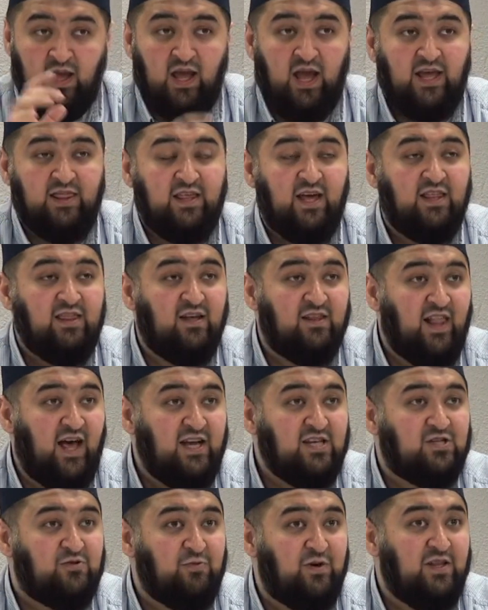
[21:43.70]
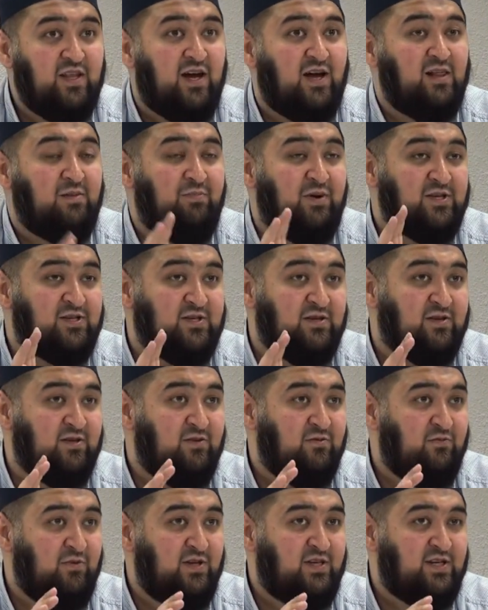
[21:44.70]
And then the last one, al-basr,
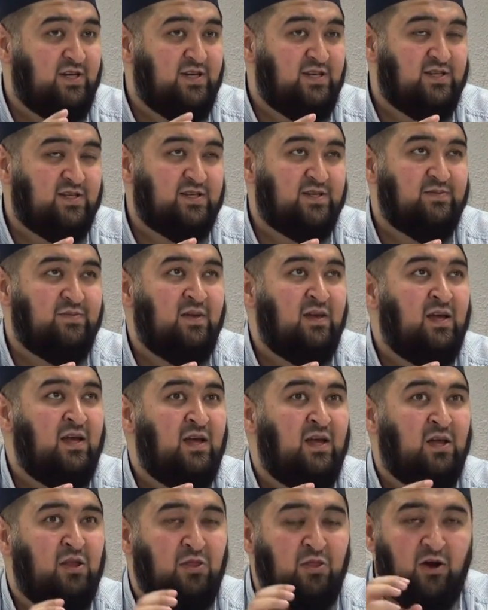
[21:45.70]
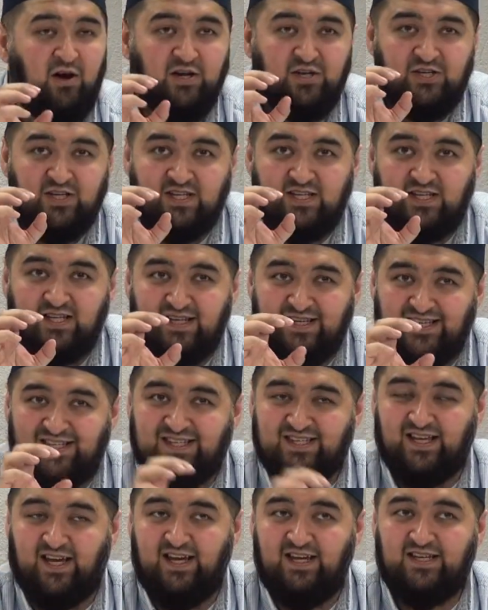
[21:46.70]
which is not just
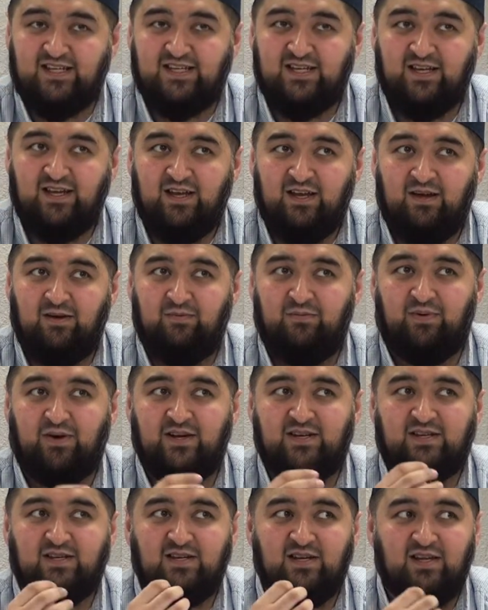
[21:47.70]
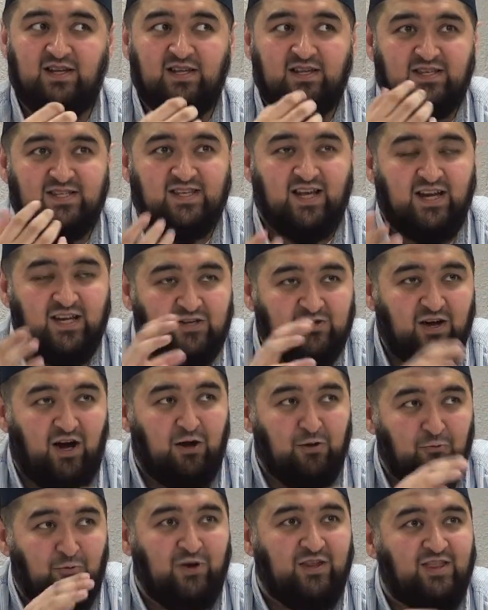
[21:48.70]
sight, but sight
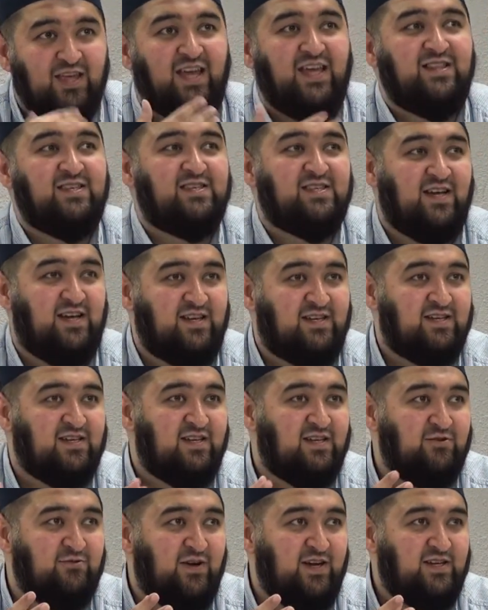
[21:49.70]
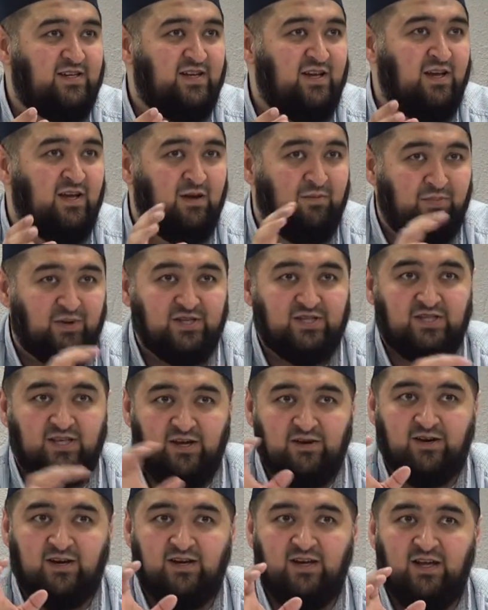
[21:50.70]
with insight, right?
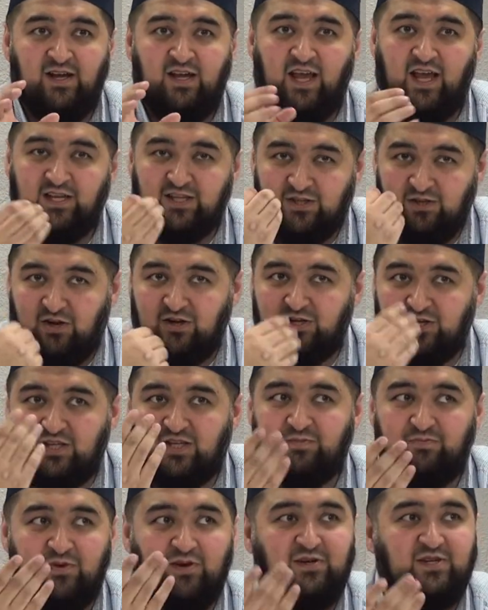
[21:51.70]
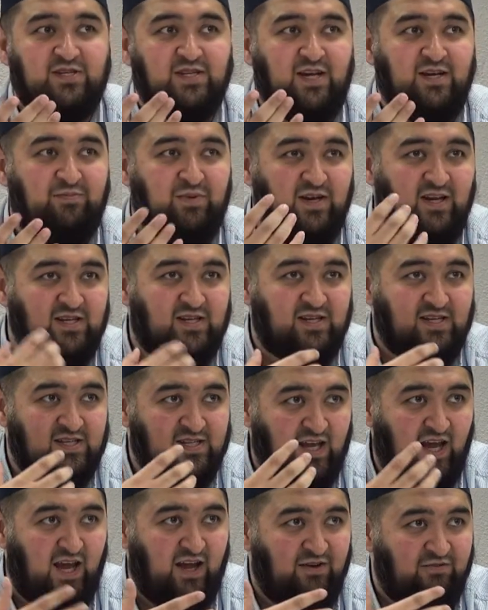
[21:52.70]
Basira is not just mere sight, but it is
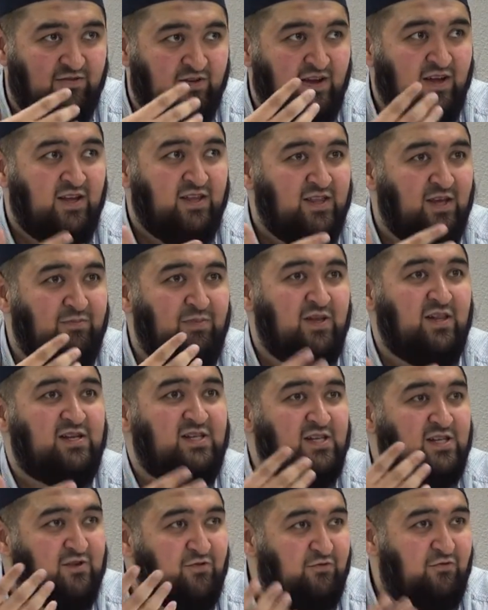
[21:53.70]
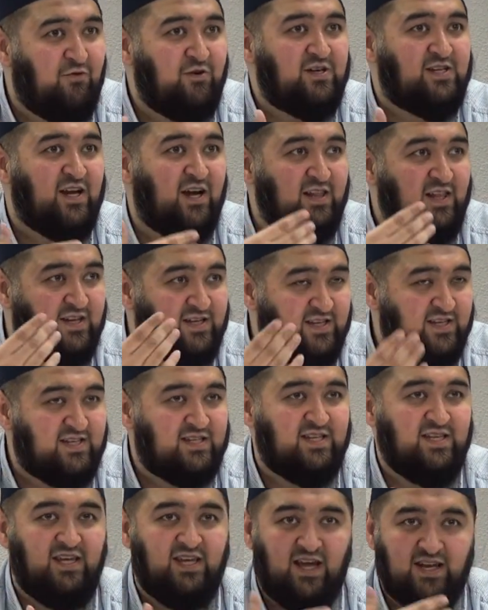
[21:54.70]
to have the ability to foretell and to
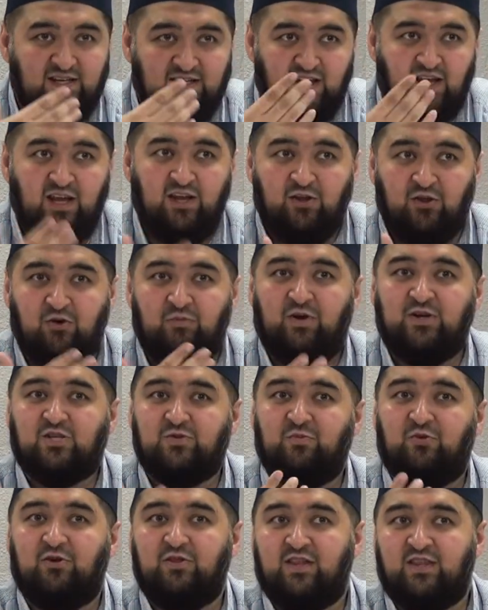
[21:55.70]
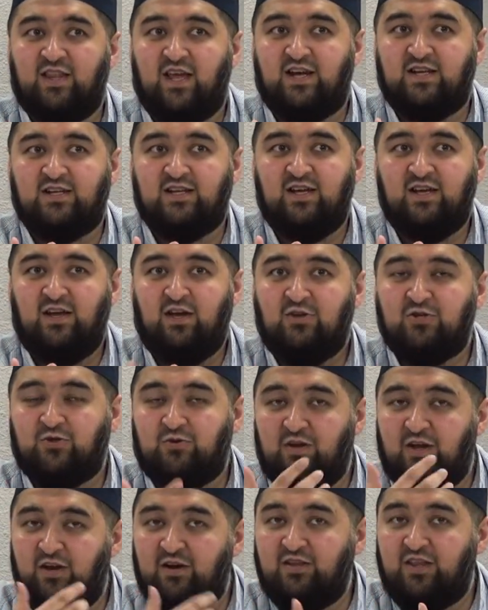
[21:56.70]
see, and, you know, much more than that. So
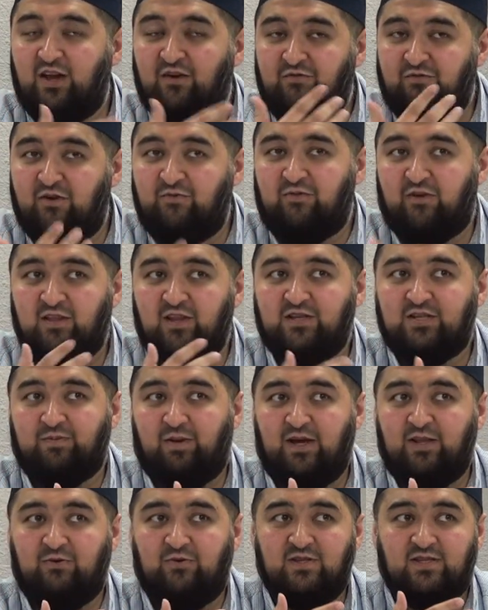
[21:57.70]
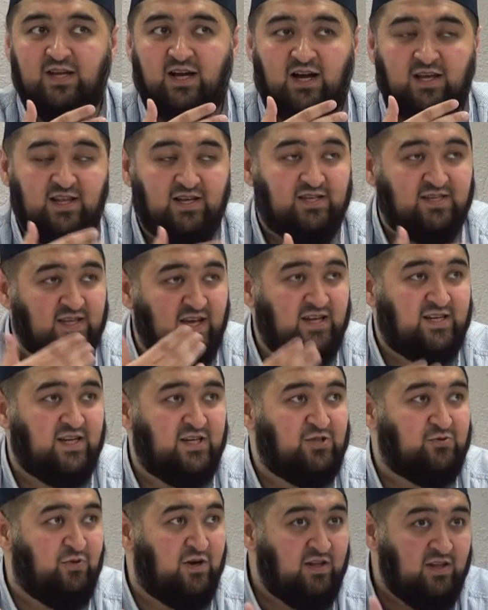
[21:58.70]
here they affirm for Allah subhanahu wa ta'ala sight
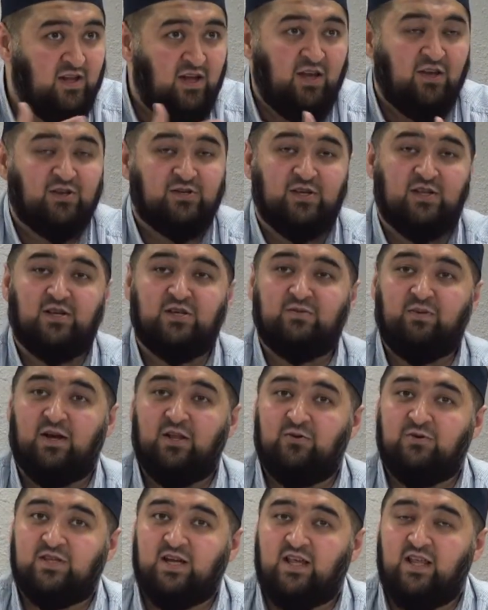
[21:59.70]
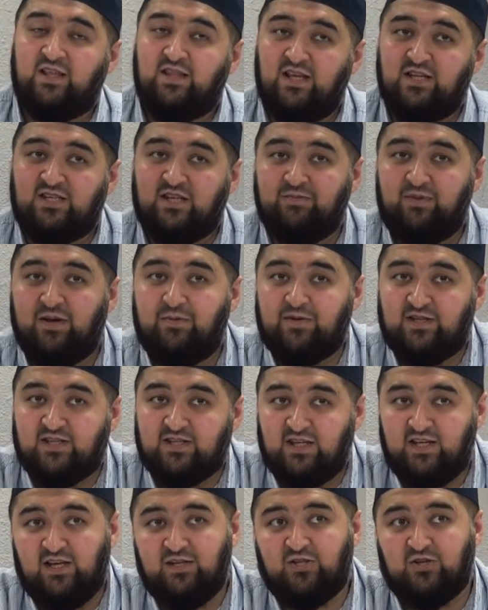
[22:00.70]
as well, because Allah subhanahu wa ta'ala needs to be able to
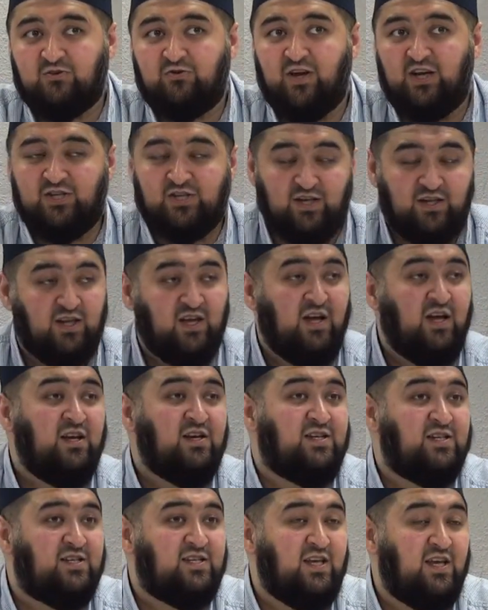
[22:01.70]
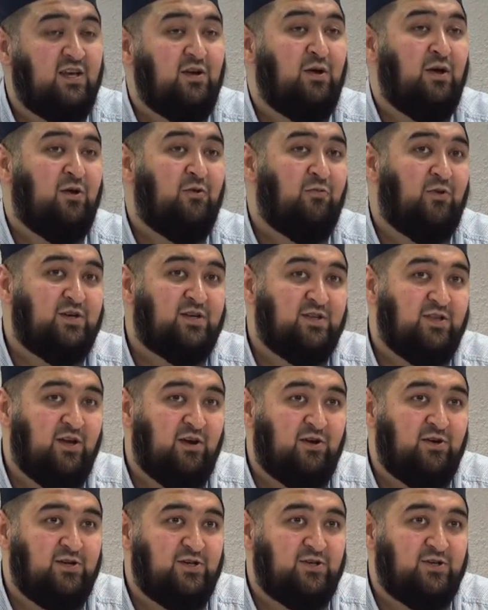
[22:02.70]
see his creation, to see what they are